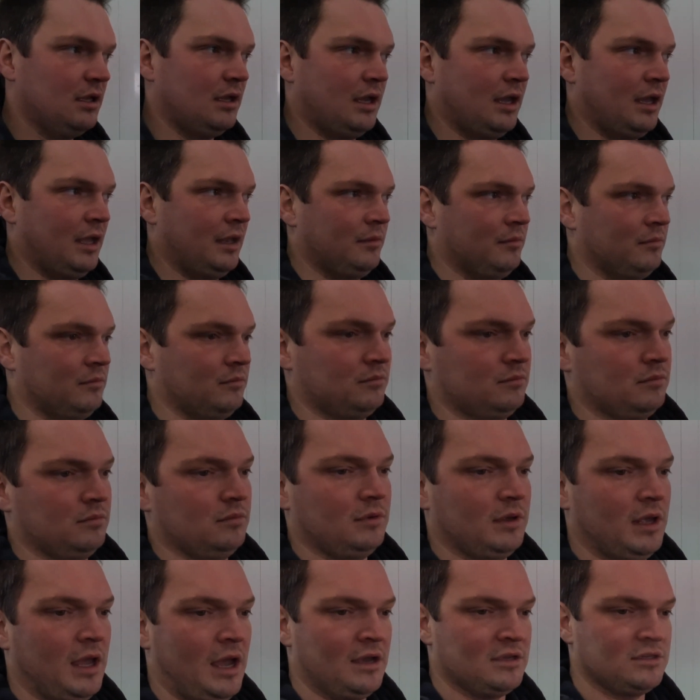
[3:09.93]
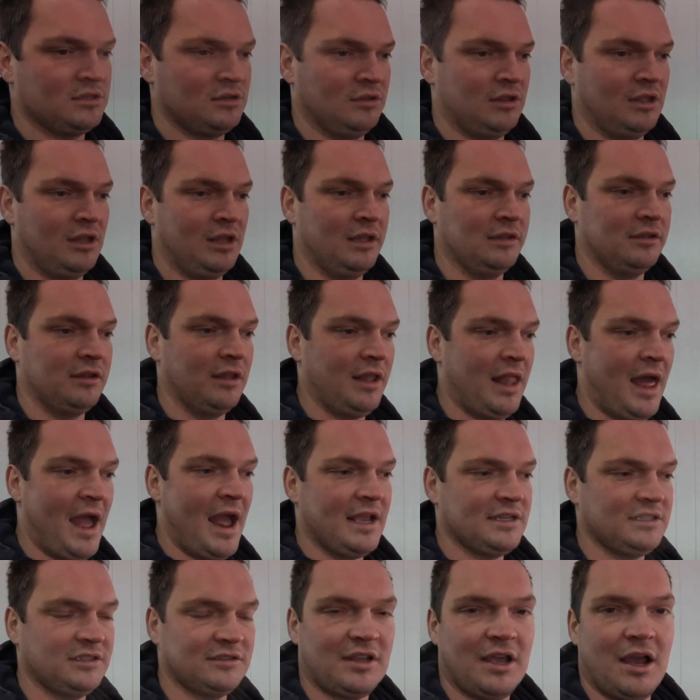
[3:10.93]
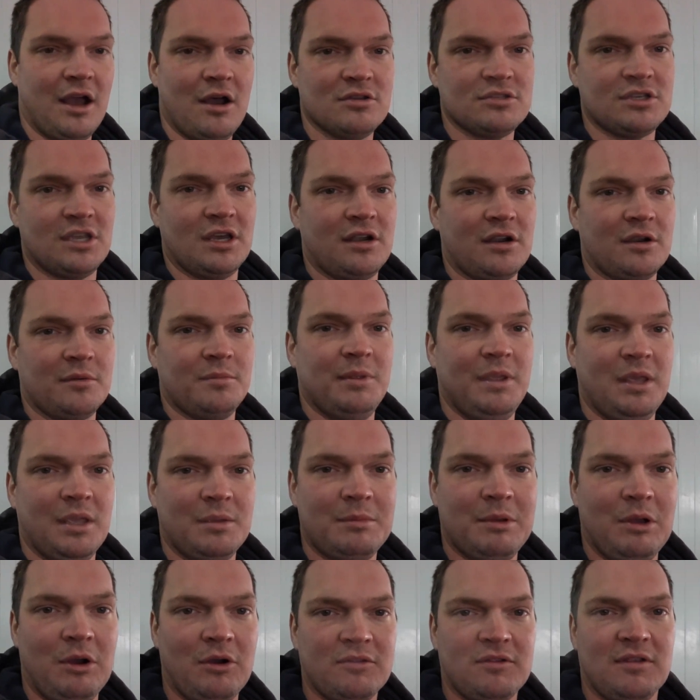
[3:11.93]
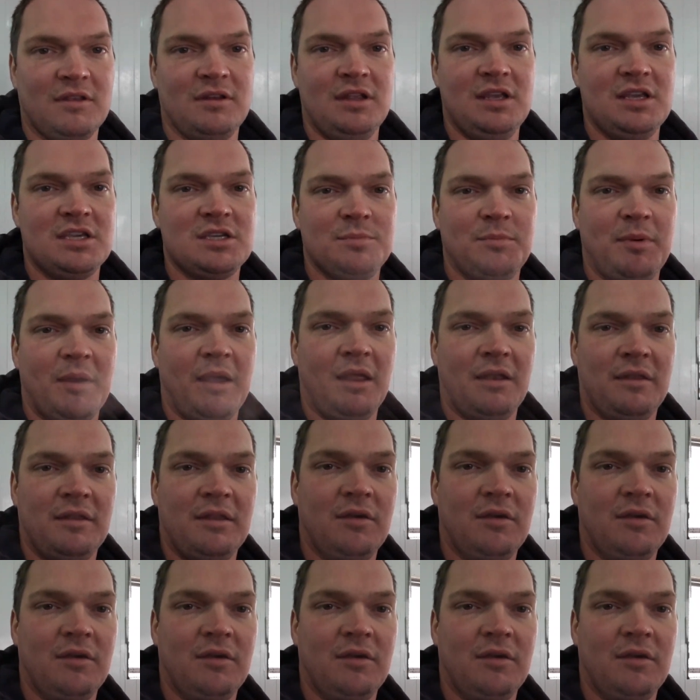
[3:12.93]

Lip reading: And yeah, so the last cows that are being milked in each pen,